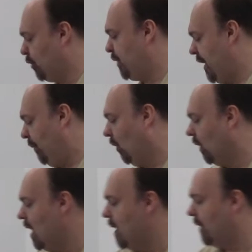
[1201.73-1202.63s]
people,
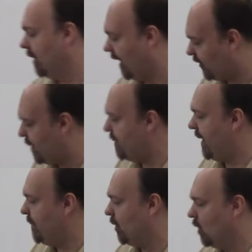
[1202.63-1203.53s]
but let's be
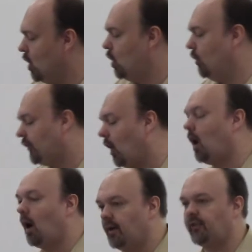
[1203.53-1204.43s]
people whose
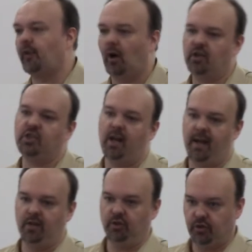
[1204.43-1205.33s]
hearts are
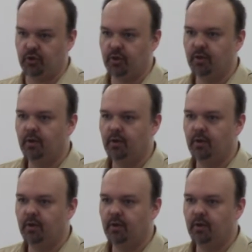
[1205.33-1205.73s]
changed.